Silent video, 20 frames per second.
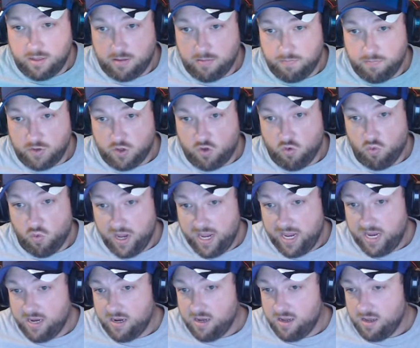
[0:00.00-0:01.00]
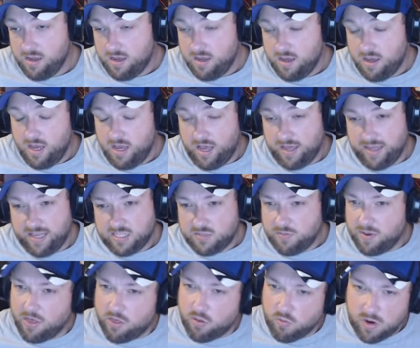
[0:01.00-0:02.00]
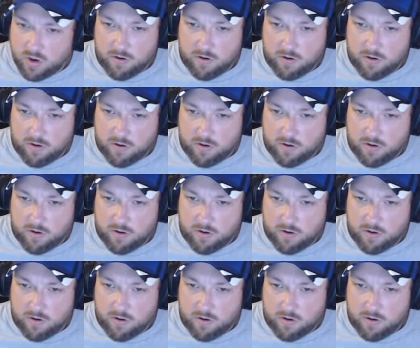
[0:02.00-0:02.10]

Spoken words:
Between, I think it's about 3